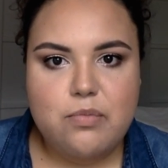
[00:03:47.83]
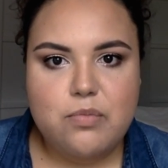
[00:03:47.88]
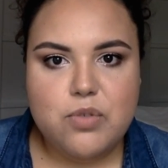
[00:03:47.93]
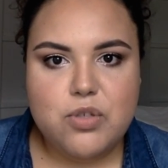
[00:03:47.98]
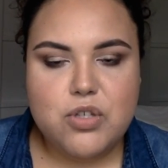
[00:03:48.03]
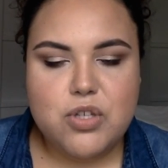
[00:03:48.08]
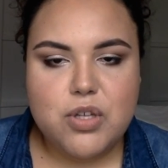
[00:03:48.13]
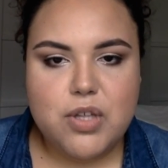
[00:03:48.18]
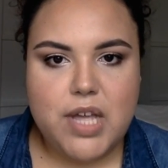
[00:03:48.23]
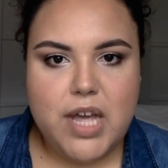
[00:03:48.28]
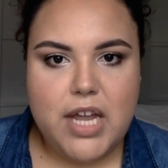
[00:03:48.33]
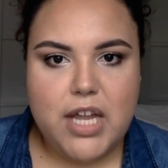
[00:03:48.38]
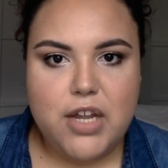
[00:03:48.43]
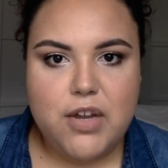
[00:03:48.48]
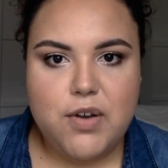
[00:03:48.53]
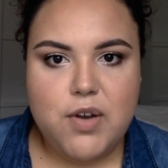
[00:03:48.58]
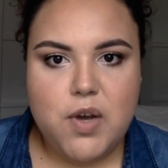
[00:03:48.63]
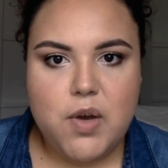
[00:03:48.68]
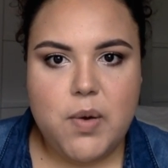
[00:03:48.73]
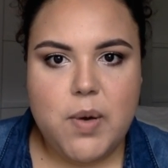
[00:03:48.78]
so that
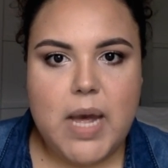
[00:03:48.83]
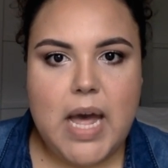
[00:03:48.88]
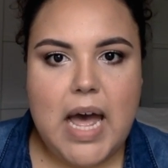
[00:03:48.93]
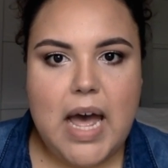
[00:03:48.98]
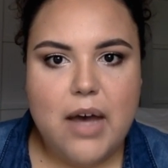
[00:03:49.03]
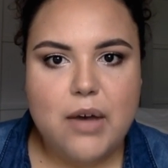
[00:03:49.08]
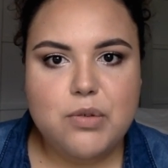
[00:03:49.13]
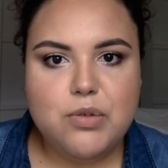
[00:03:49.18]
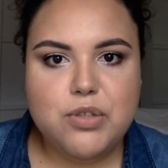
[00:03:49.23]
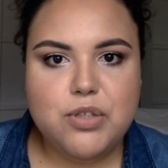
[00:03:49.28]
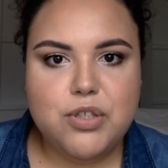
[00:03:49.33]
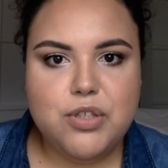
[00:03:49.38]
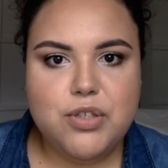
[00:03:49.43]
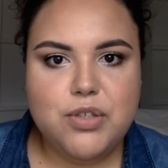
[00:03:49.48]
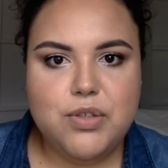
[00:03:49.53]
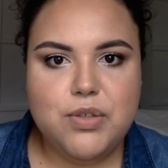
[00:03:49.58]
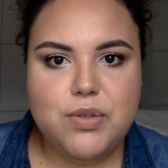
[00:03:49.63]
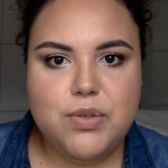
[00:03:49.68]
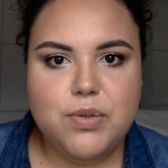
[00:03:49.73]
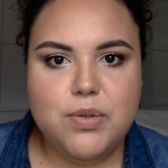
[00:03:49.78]
you know how
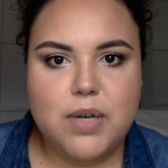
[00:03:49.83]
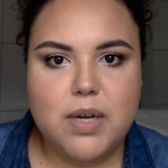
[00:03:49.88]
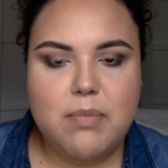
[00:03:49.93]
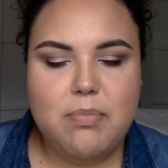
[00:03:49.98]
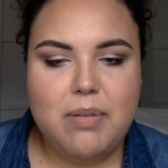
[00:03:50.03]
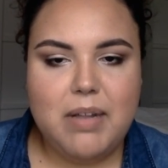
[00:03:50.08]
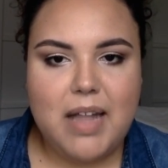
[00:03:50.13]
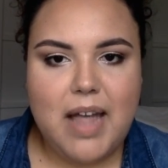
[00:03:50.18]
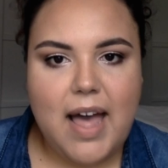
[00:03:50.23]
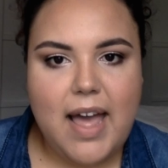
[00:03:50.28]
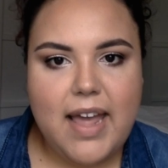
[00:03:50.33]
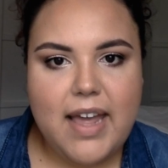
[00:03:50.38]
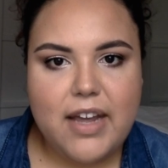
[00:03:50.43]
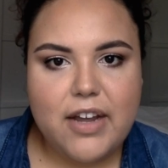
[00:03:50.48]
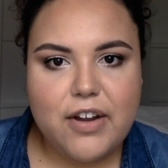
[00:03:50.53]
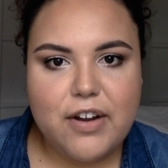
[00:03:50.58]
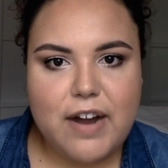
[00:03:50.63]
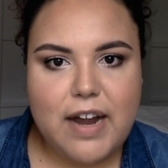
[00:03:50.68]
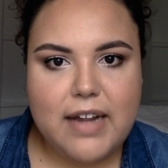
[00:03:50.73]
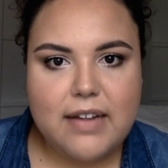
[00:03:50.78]
to apply it
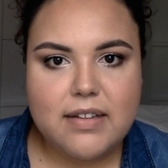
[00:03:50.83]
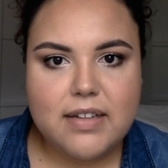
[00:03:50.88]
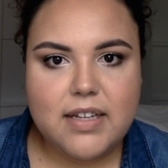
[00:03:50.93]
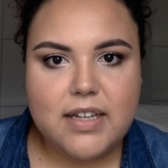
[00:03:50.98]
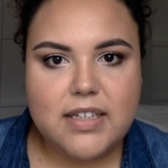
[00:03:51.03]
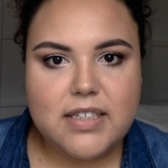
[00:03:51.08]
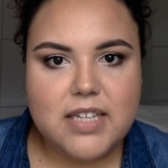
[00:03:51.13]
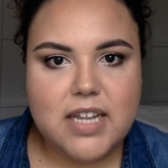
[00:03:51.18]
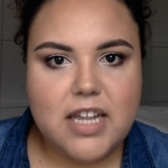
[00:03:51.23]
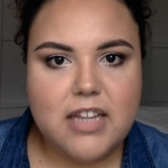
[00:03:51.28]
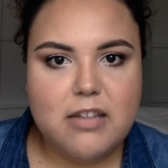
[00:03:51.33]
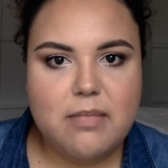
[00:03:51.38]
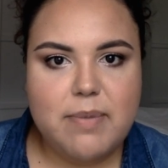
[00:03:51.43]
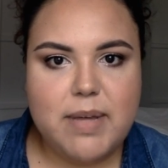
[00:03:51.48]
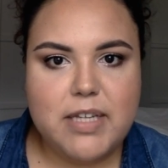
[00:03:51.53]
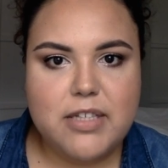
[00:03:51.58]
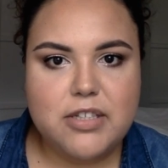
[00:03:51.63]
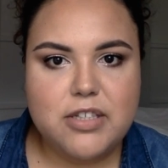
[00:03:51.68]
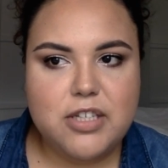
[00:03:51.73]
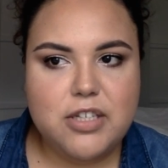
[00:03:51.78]
correctly to get the
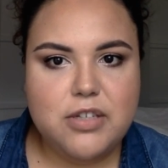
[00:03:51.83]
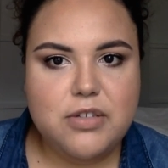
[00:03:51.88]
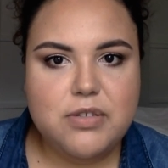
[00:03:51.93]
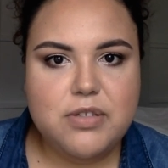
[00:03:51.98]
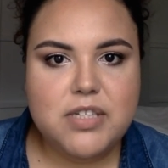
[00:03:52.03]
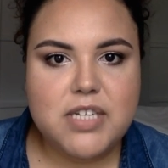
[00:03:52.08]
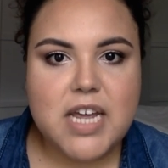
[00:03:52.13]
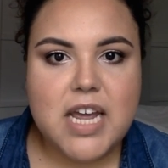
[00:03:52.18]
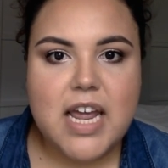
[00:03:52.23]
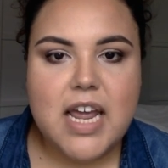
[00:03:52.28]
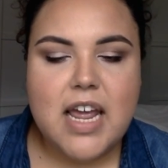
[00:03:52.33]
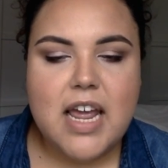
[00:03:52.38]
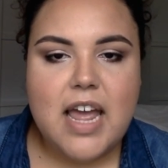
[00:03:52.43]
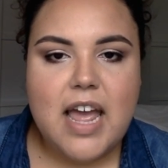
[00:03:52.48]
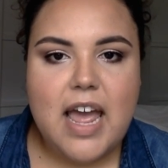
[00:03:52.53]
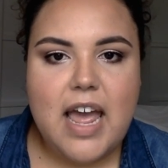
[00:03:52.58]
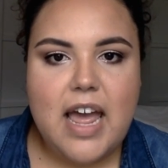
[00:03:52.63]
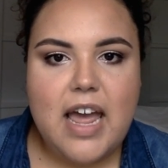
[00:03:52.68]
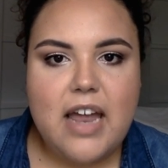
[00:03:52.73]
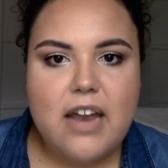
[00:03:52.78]
best use,
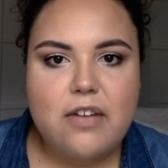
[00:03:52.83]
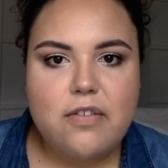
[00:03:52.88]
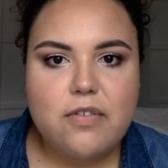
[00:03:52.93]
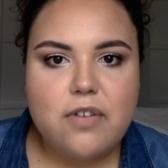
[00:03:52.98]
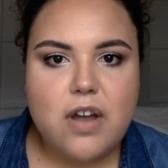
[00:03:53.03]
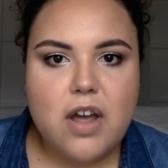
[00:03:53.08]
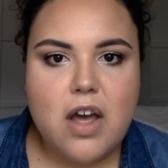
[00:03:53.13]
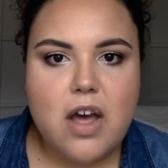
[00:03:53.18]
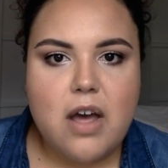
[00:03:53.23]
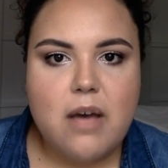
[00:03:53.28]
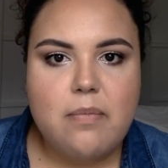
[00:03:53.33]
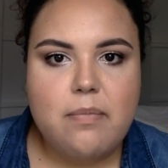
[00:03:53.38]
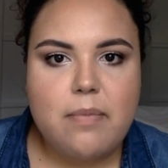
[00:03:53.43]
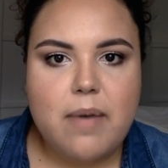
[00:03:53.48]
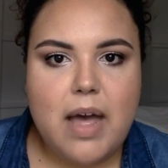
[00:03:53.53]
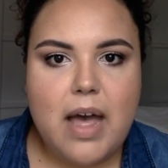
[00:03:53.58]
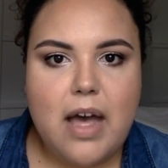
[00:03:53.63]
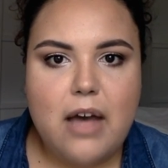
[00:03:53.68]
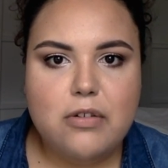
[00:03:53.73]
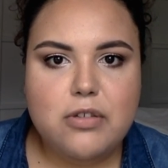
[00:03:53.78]
and
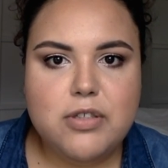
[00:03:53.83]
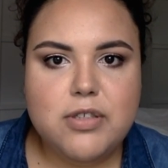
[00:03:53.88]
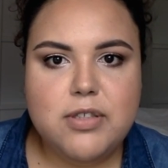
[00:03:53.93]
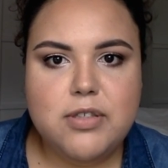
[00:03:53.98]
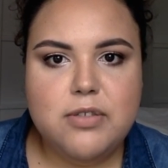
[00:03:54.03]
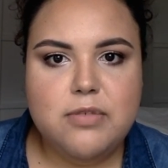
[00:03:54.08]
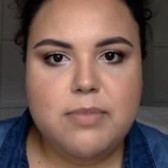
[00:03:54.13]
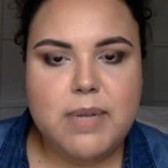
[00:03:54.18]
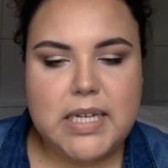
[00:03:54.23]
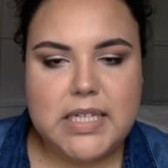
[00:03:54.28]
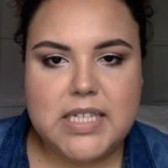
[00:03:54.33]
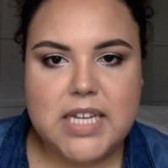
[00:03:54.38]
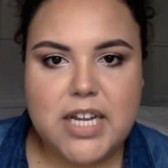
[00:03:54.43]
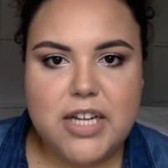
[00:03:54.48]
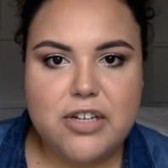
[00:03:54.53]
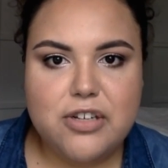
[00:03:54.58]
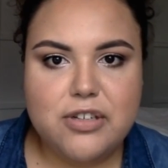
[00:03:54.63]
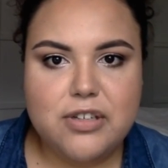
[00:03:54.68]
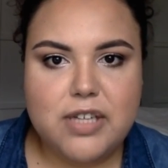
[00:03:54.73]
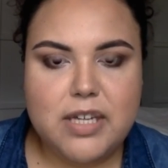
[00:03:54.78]
how to
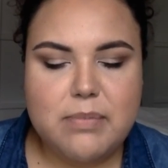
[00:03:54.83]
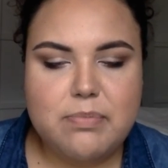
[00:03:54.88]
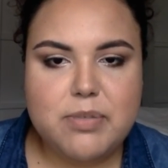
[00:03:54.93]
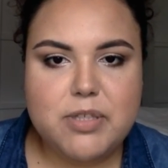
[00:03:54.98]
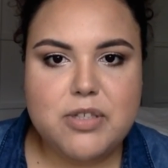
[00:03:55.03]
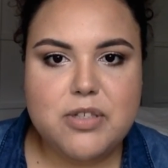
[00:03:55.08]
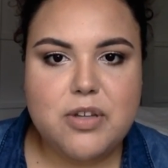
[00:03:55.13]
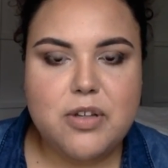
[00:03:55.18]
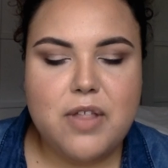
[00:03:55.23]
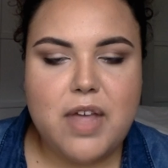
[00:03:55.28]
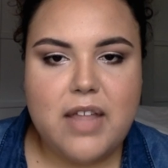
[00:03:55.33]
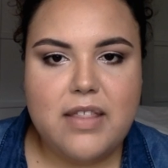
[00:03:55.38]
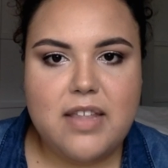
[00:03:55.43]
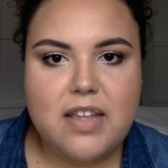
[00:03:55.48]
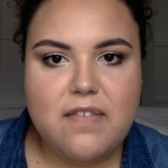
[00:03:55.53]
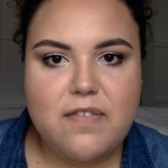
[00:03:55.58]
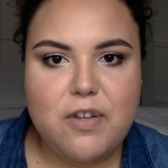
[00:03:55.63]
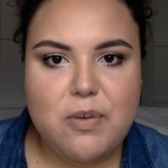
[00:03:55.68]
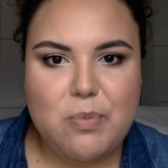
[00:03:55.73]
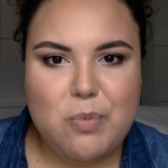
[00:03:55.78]
maintain your lips so that
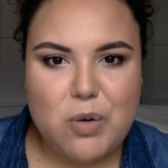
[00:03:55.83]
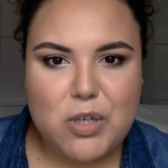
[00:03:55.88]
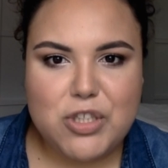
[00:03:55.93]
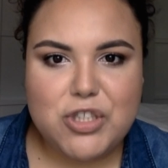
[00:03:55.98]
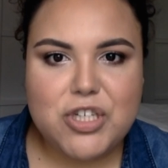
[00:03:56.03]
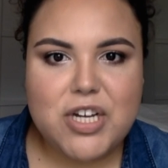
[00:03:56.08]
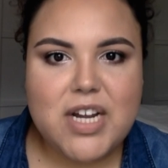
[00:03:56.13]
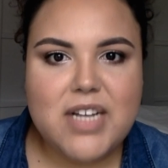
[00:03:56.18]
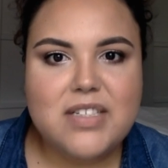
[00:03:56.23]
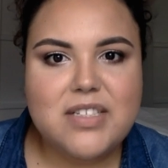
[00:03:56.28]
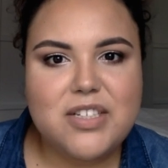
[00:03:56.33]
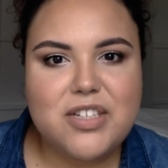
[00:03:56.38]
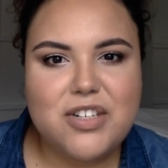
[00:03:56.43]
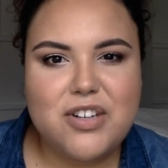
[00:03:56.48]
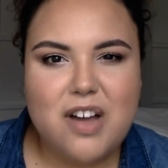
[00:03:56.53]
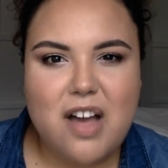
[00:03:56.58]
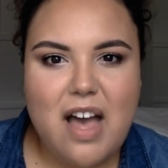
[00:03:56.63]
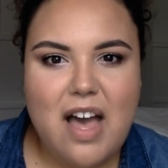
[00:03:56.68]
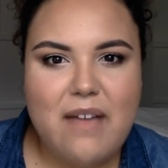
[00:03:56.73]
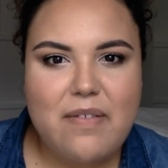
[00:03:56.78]
they feel moisturized and you're
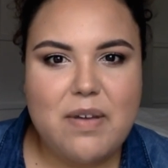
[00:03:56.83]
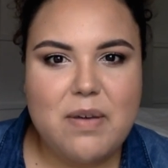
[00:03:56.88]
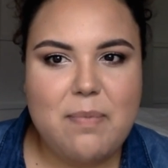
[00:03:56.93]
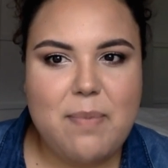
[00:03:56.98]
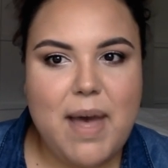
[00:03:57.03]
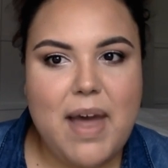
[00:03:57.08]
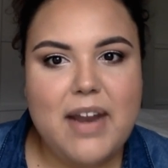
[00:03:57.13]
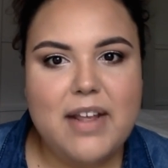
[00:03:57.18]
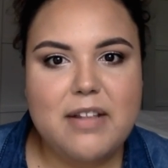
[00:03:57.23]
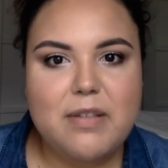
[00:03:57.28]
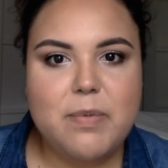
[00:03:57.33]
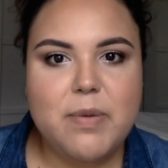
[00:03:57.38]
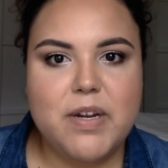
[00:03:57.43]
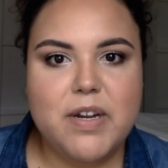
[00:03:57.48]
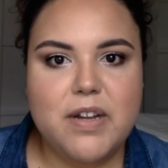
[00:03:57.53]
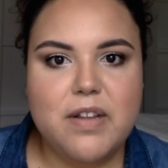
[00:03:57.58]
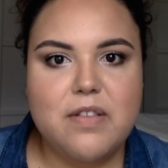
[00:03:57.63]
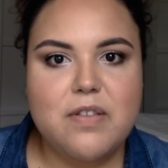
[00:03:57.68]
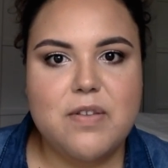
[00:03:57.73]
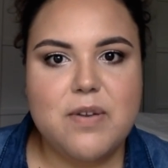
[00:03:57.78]
not having a bad
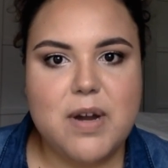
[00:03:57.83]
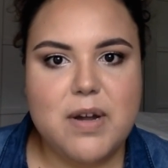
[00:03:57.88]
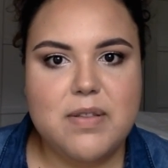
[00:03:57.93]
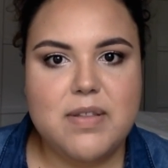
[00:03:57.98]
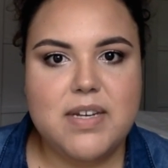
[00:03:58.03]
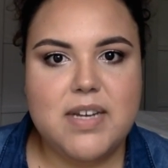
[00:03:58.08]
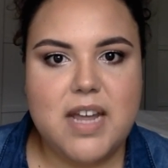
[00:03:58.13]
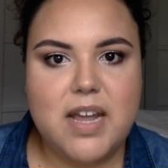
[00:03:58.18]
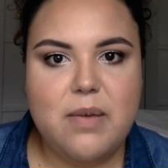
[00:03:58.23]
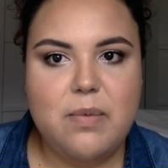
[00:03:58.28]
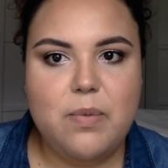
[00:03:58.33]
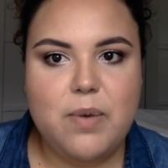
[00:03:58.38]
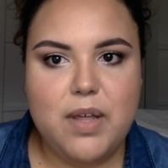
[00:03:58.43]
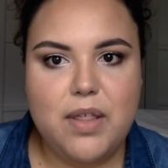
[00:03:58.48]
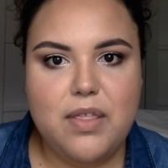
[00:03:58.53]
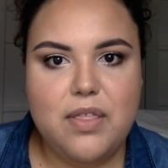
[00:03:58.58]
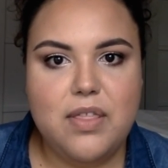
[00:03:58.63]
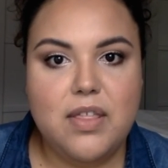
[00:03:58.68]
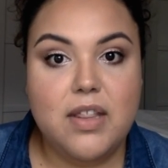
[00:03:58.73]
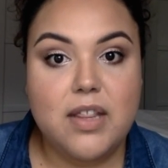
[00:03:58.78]
experience throughout the day with
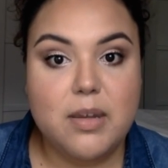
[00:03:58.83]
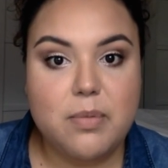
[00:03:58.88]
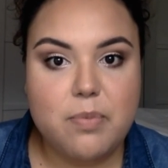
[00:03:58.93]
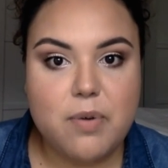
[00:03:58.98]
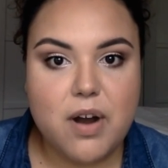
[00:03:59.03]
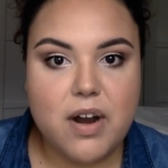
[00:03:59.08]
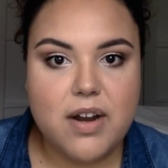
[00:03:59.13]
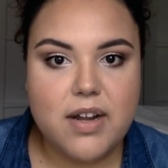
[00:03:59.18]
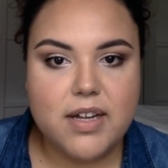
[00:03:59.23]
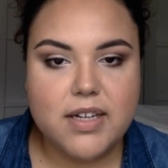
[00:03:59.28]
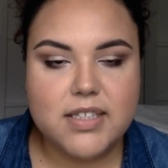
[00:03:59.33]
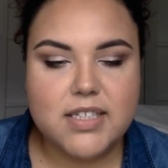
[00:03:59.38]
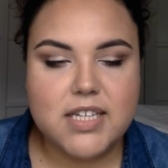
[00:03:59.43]
the lip product.